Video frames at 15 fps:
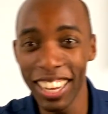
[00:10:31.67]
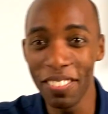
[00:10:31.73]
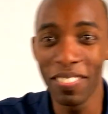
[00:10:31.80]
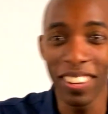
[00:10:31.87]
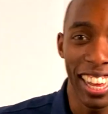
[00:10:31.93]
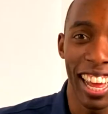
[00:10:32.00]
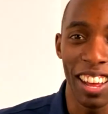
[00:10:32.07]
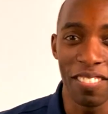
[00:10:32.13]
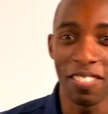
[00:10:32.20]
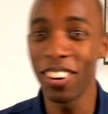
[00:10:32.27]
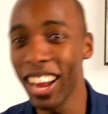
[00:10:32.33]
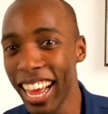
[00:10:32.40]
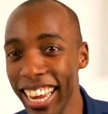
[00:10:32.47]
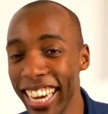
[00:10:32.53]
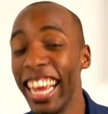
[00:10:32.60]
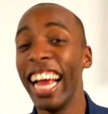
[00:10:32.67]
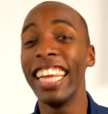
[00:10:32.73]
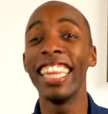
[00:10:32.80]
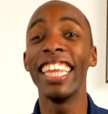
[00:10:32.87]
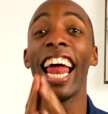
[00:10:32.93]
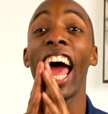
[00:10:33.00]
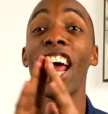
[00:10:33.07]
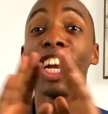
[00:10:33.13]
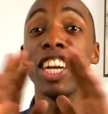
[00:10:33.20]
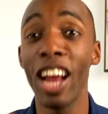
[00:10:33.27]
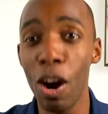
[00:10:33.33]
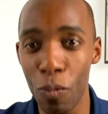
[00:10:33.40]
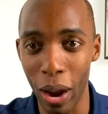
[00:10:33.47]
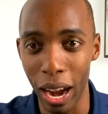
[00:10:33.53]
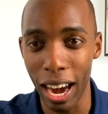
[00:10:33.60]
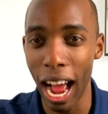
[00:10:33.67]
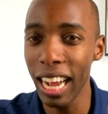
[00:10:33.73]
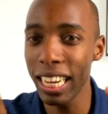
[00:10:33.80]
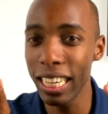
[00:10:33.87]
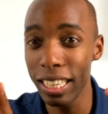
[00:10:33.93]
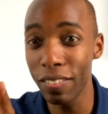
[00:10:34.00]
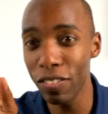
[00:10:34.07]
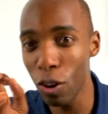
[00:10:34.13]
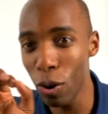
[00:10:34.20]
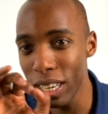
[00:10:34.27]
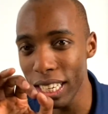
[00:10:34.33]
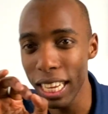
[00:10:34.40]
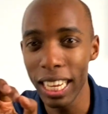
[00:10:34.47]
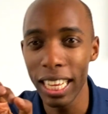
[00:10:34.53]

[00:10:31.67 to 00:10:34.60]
I'm, I'm trying, and then out of nowhere, because of course,